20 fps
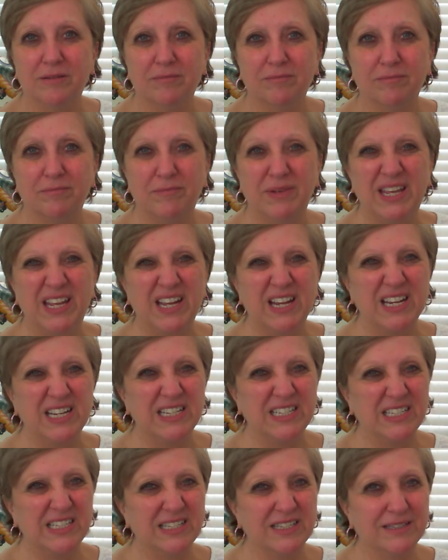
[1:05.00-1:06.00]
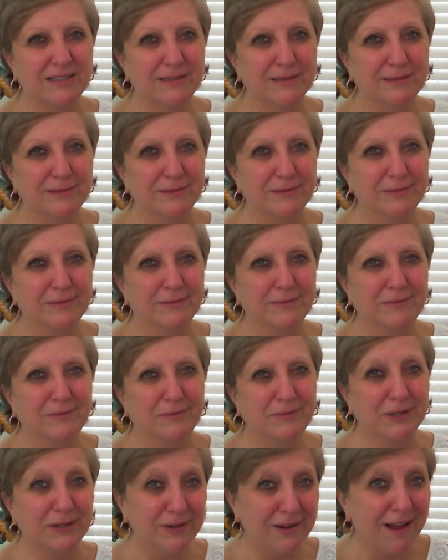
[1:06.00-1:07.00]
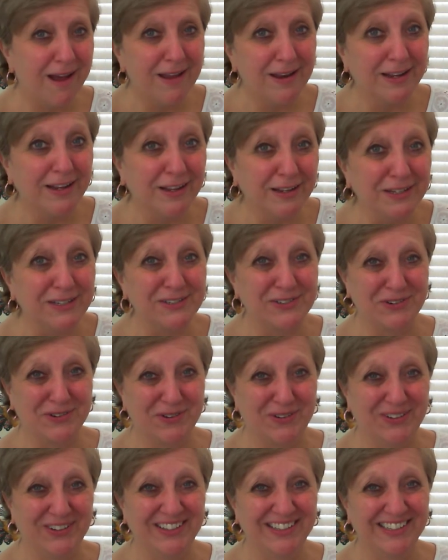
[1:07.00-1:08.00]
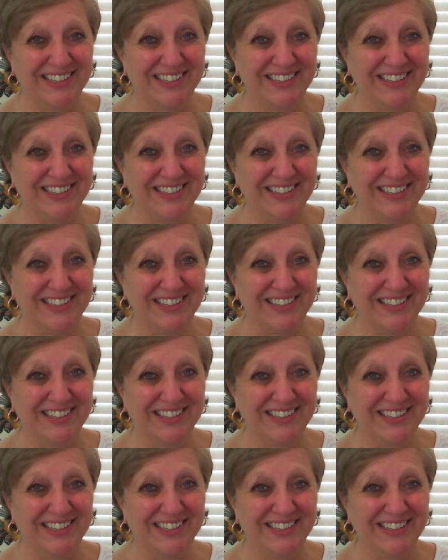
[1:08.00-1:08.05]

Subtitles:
because we're not in control.